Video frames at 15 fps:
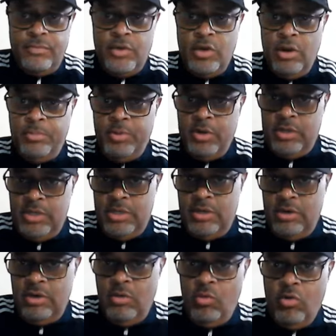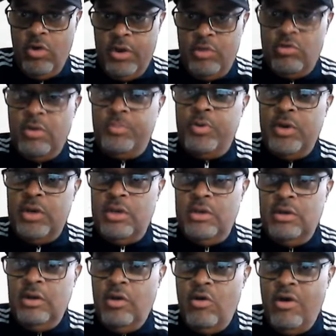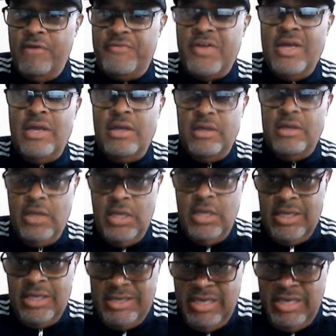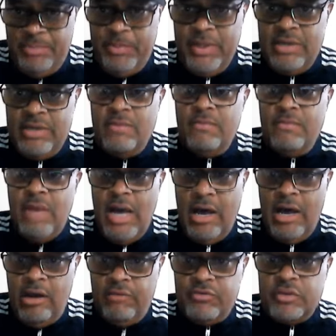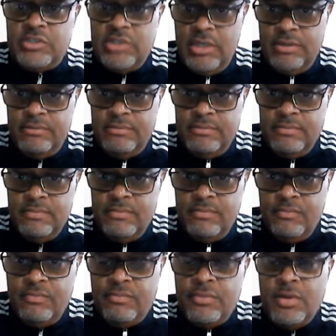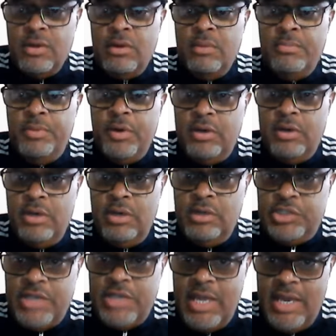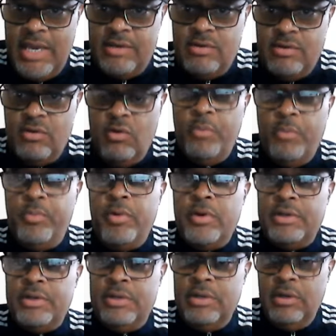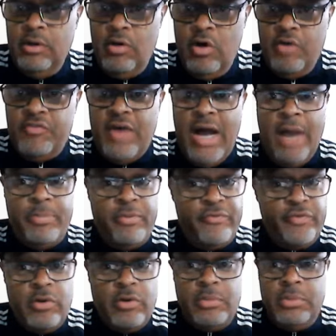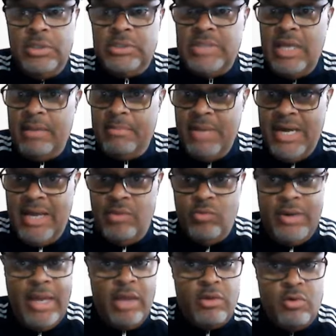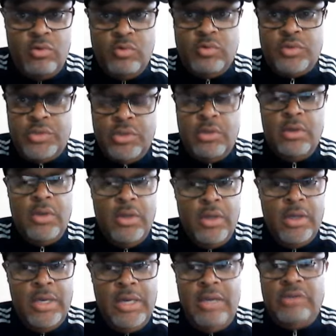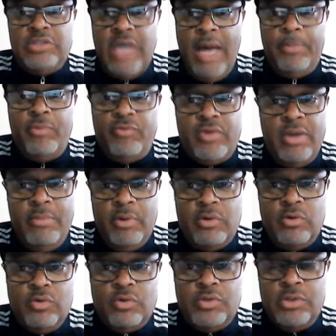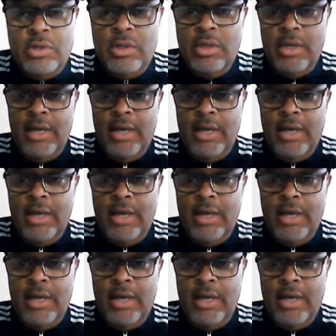You're going to put it in the water. You're going to put it in the loft. Keep it out of the sun. put it in the shade, or put it in the loft. I preferably take mine when I use any type of chemicals.